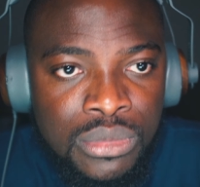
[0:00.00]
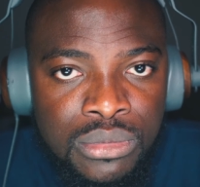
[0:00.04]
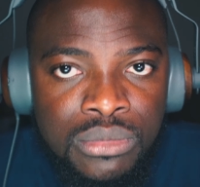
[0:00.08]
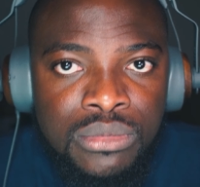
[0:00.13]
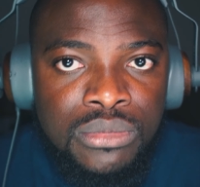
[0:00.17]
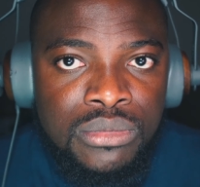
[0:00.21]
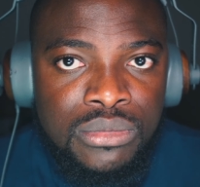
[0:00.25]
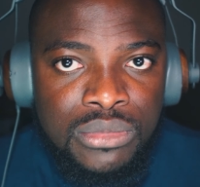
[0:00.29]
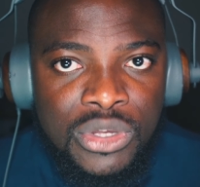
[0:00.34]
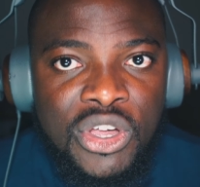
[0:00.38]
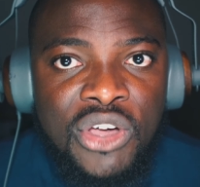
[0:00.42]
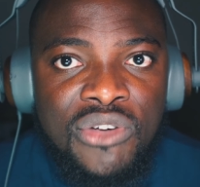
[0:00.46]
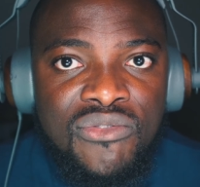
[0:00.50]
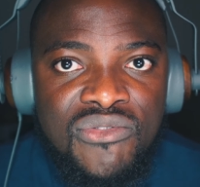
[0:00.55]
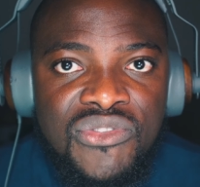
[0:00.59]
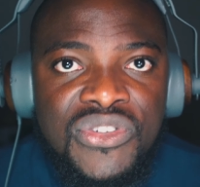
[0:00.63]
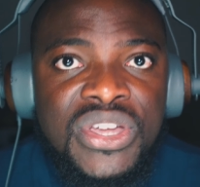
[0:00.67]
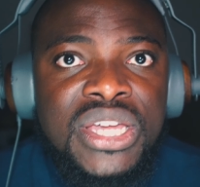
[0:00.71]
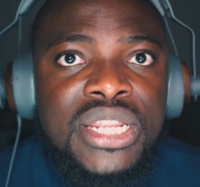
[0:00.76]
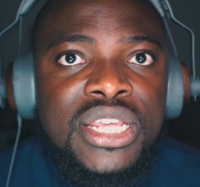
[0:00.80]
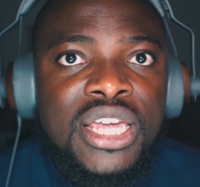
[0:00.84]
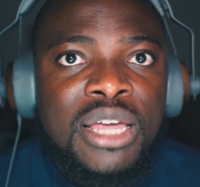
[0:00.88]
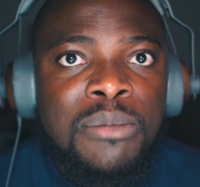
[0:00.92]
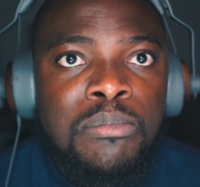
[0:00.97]

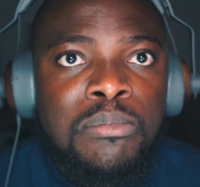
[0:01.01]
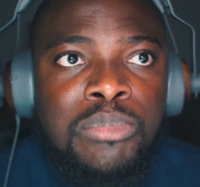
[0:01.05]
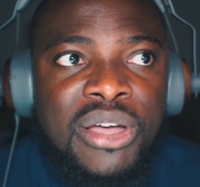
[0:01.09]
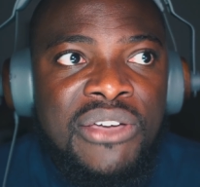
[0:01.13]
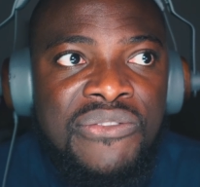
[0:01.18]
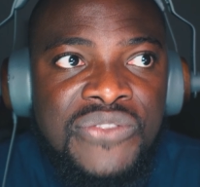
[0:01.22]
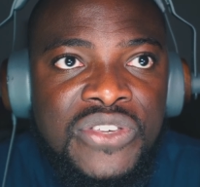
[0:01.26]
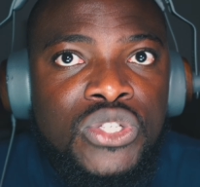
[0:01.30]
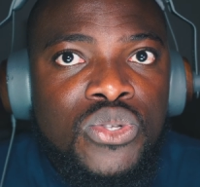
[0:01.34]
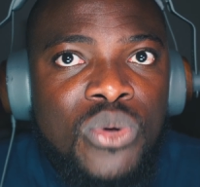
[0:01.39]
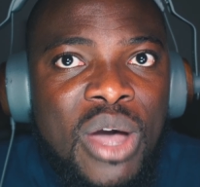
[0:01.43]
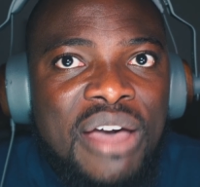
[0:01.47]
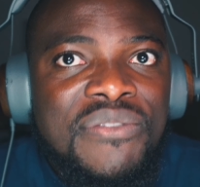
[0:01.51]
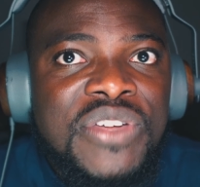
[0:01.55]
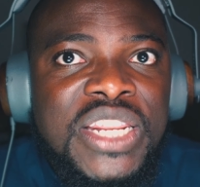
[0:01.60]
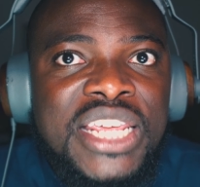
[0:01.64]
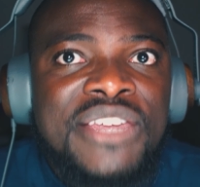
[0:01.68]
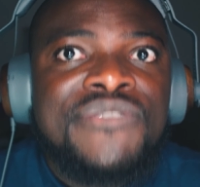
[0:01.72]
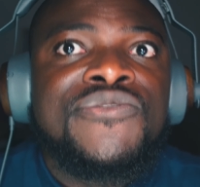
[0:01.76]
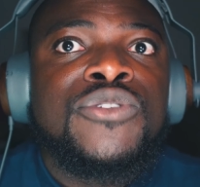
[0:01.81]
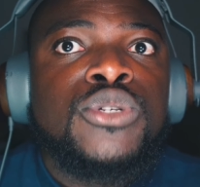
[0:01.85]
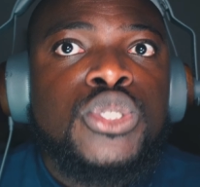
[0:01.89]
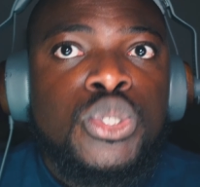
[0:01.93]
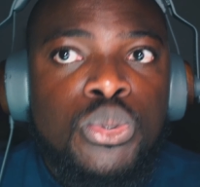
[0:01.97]
convenient, but if you still have an
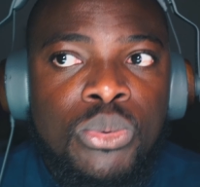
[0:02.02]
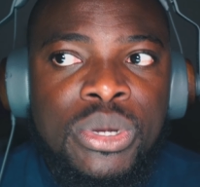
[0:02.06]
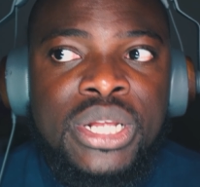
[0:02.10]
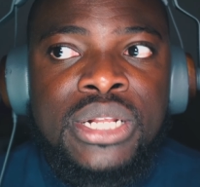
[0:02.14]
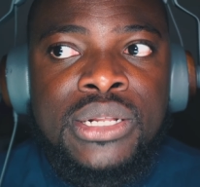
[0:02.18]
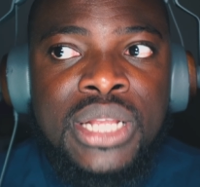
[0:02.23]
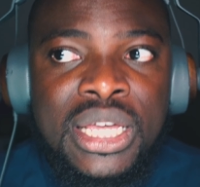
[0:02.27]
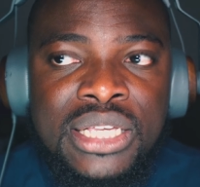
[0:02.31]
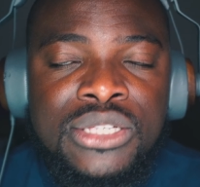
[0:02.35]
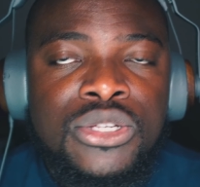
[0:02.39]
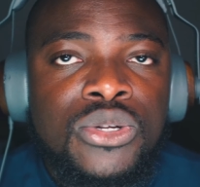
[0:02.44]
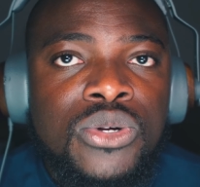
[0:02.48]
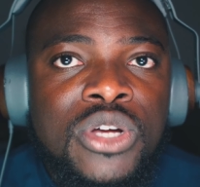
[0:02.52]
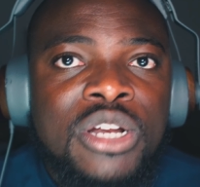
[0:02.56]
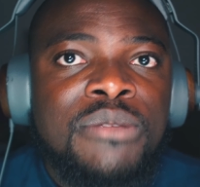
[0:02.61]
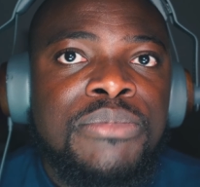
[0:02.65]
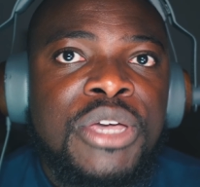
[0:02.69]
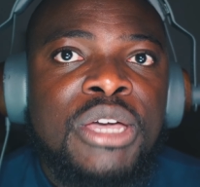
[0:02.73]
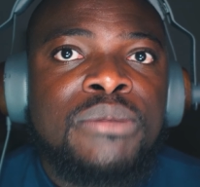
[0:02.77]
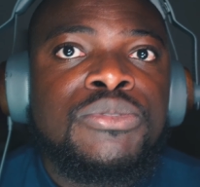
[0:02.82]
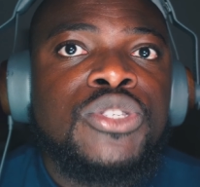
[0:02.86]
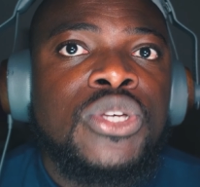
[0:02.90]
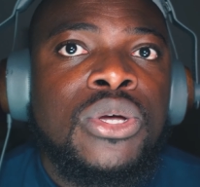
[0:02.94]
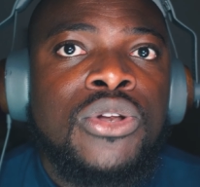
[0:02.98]
evil twin, they're still going to be
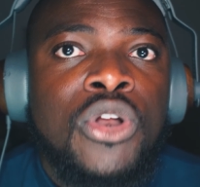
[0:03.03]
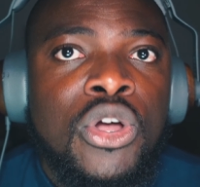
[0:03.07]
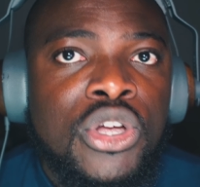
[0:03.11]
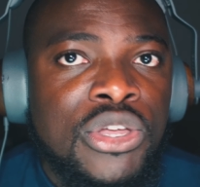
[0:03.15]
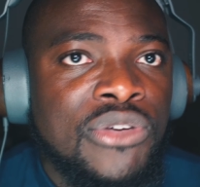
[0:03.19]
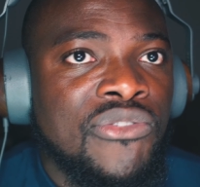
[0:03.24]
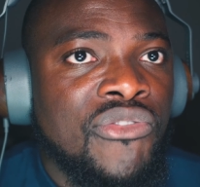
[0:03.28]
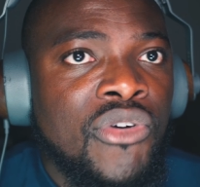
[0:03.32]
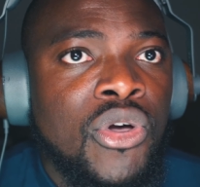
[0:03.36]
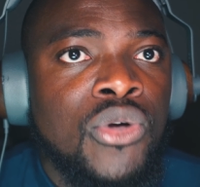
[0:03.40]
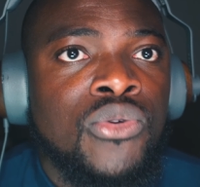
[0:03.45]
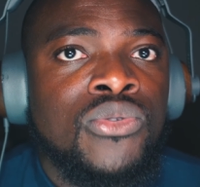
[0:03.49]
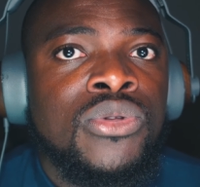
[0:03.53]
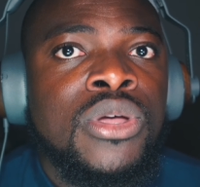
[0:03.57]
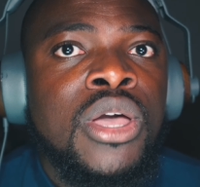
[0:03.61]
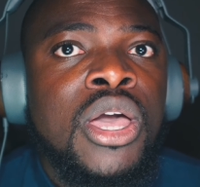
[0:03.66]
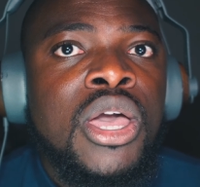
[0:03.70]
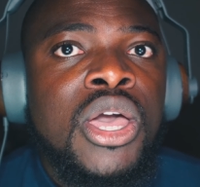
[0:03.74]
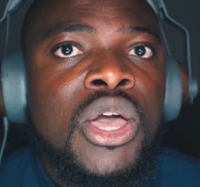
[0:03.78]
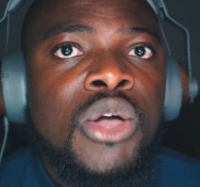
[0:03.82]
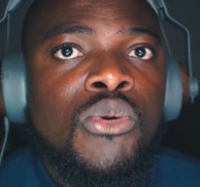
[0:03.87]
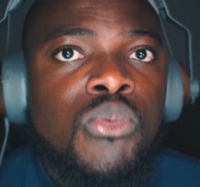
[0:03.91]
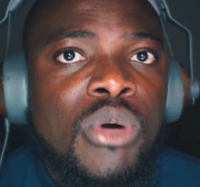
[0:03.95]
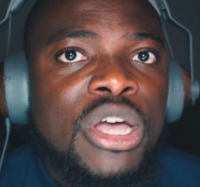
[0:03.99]
able to unlock your phone.
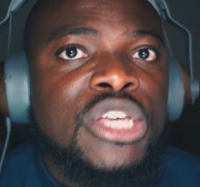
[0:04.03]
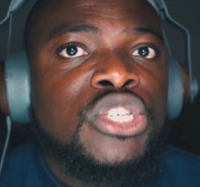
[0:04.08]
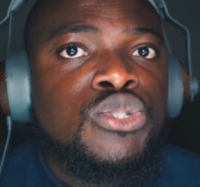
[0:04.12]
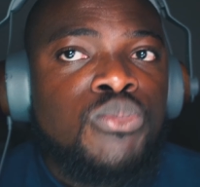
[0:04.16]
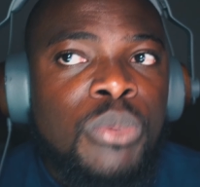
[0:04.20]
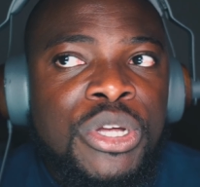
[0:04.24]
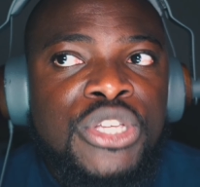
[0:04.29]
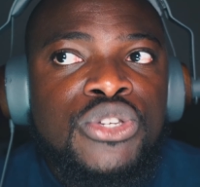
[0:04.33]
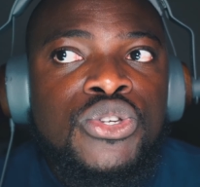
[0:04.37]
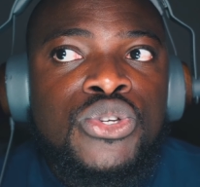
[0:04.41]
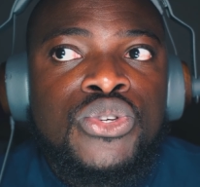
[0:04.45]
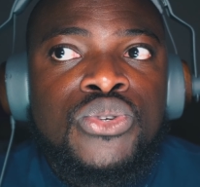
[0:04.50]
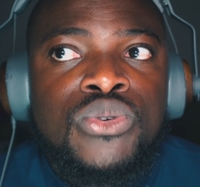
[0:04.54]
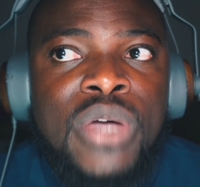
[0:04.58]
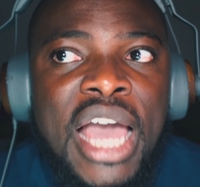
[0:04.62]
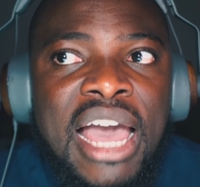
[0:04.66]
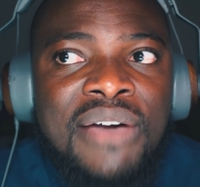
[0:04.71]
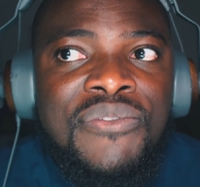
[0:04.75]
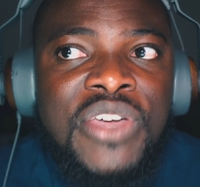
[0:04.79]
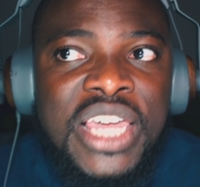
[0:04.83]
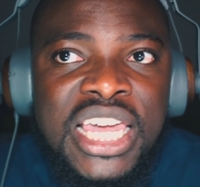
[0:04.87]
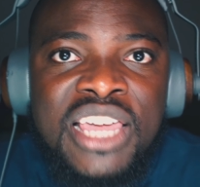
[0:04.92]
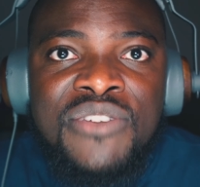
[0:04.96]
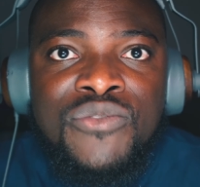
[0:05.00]
Whereas when you have
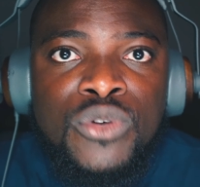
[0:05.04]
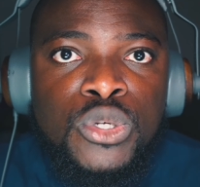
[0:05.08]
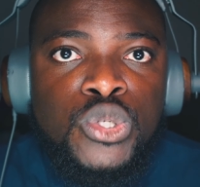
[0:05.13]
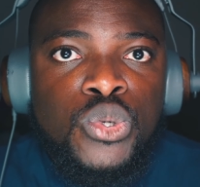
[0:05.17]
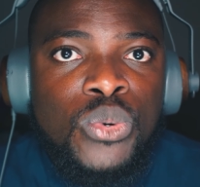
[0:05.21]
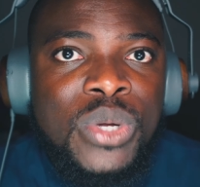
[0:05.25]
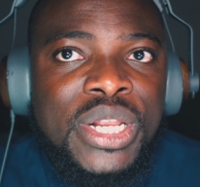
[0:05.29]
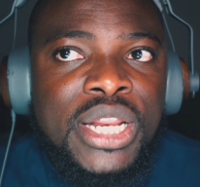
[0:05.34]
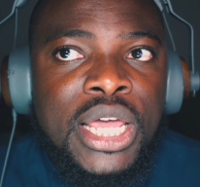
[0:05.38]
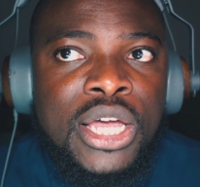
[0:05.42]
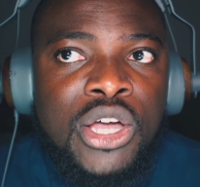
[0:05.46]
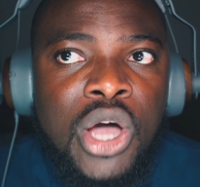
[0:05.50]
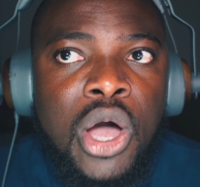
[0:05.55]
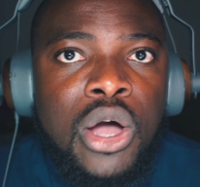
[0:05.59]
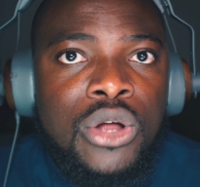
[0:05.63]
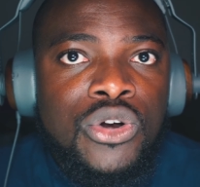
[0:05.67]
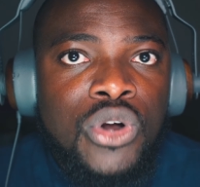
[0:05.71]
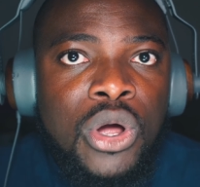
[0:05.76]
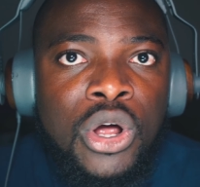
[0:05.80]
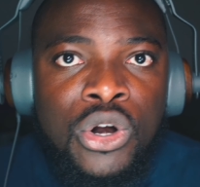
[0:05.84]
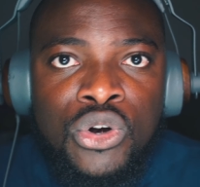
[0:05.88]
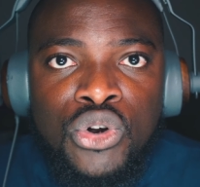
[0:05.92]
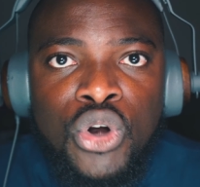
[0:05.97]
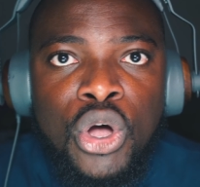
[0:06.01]
an evil twin, they can't
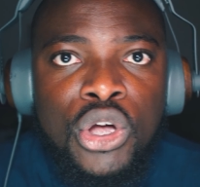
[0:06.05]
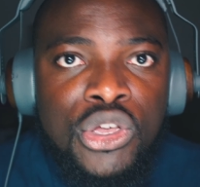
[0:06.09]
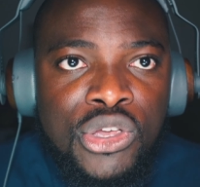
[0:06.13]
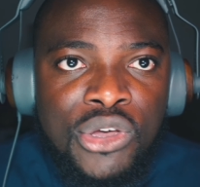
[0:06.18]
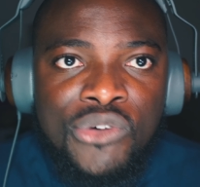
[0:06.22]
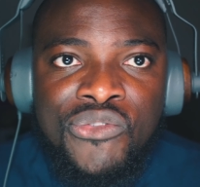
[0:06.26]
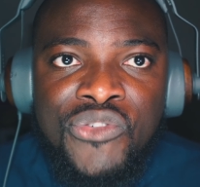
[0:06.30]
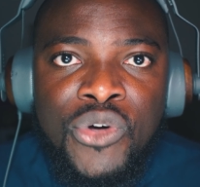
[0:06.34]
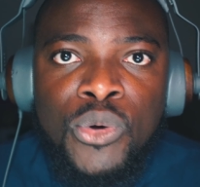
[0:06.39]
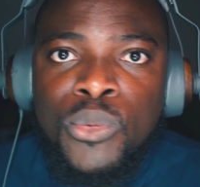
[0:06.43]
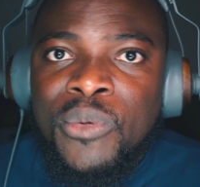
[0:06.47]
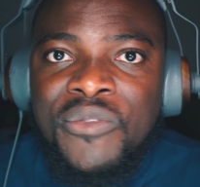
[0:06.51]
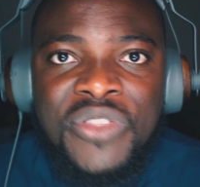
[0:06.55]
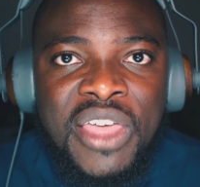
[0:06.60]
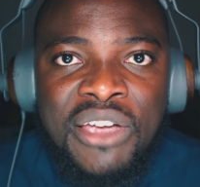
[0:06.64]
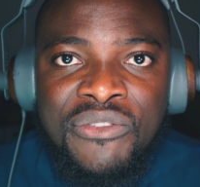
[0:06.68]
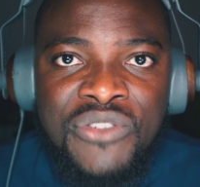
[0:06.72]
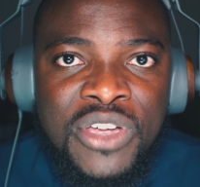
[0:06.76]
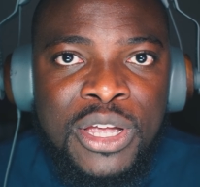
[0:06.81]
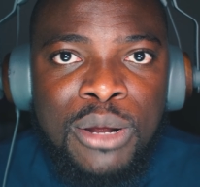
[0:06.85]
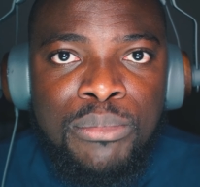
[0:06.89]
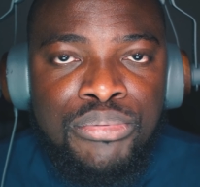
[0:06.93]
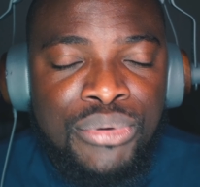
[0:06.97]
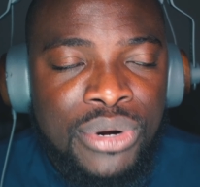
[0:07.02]
unlock your phone with their
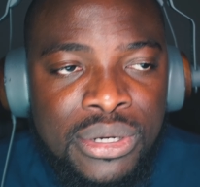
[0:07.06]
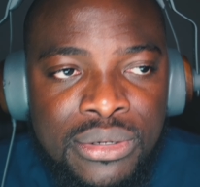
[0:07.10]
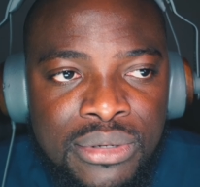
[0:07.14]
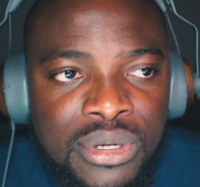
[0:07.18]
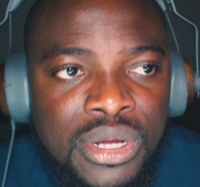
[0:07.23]
fingerprint.